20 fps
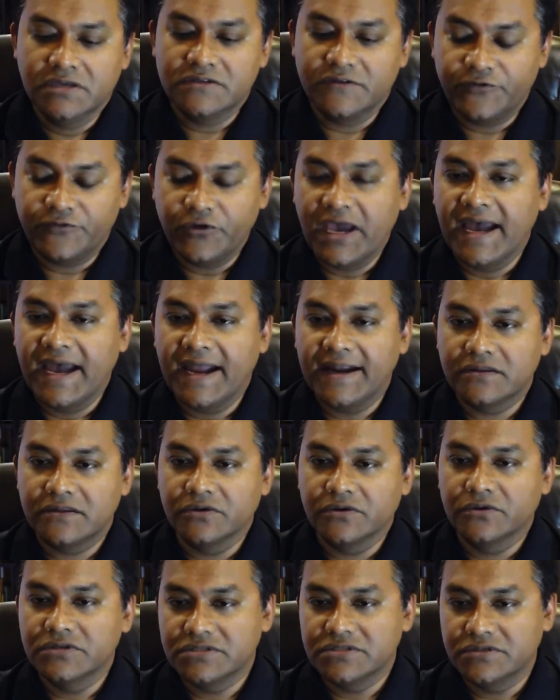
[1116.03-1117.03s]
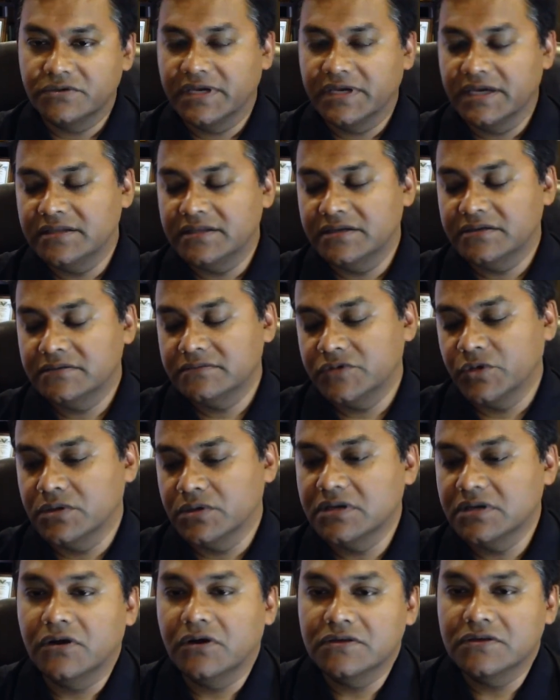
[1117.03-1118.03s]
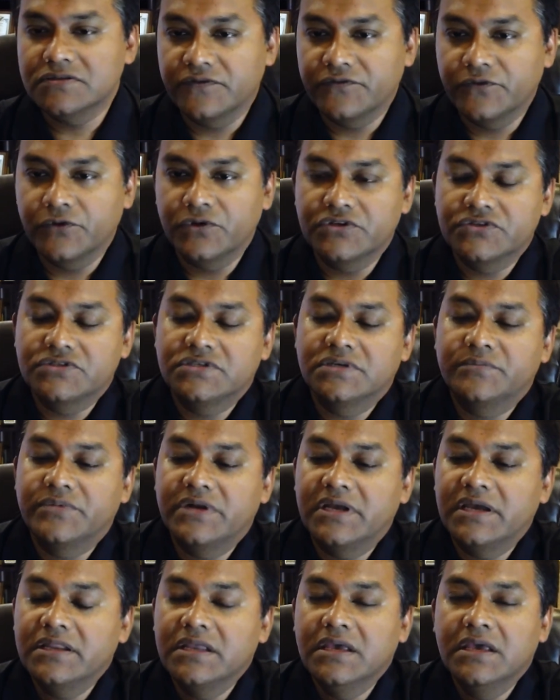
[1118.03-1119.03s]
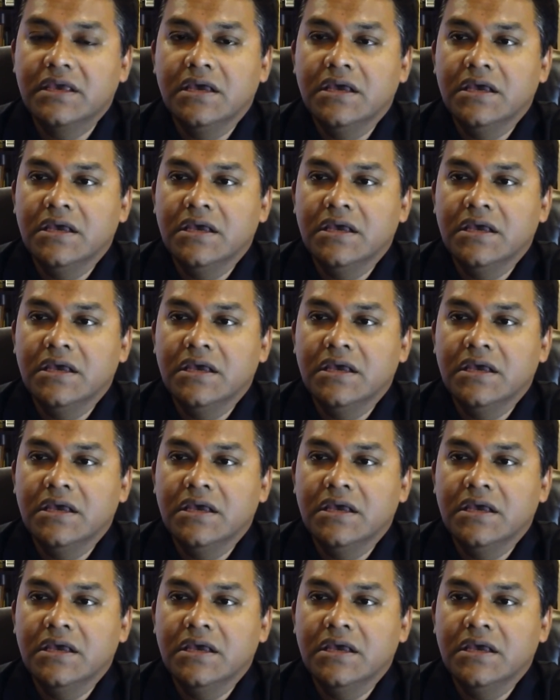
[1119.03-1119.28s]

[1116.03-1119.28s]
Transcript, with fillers: So if you add those, you get the total cost of ownership, right?